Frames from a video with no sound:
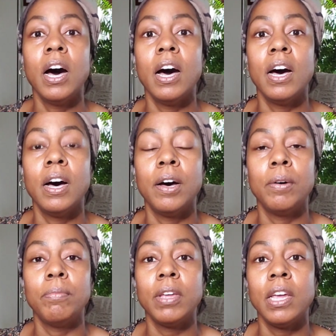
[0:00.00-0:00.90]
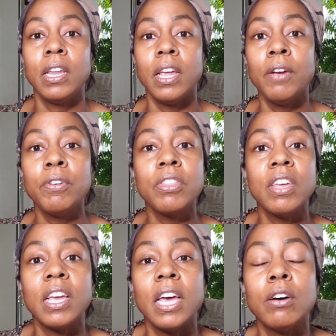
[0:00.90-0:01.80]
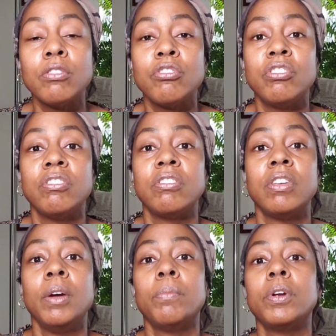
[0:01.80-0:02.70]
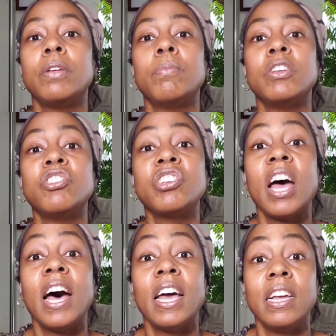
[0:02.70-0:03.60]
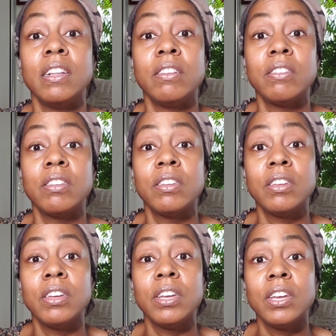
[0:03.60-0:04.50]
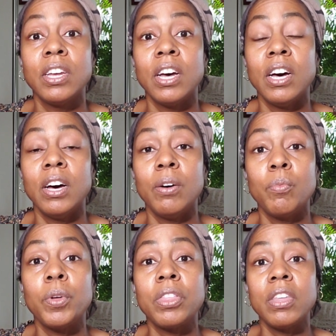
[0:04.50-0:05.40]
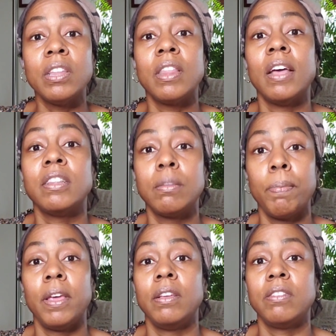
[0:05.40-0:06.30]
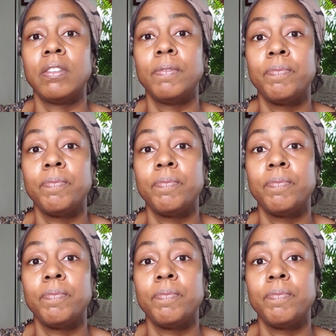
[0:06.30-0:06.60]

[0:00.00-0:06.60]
Um, and everything else just pretty much shines um, within that space.